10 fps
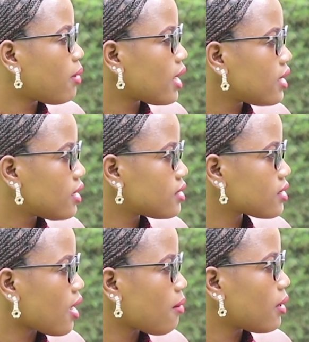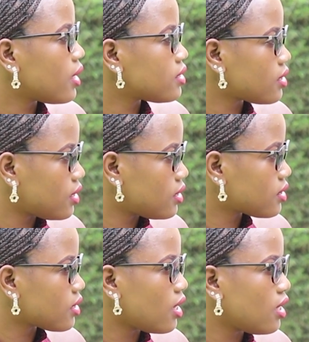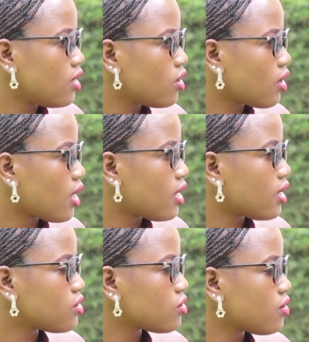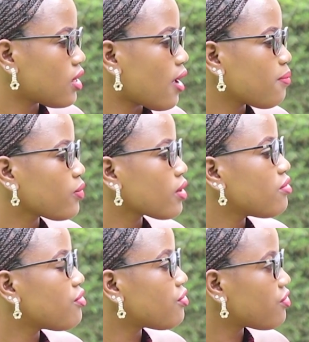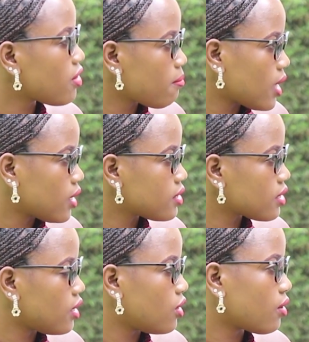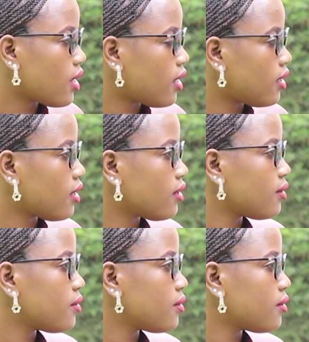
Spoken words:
burdensome it is in Uganda to the females in Uganda?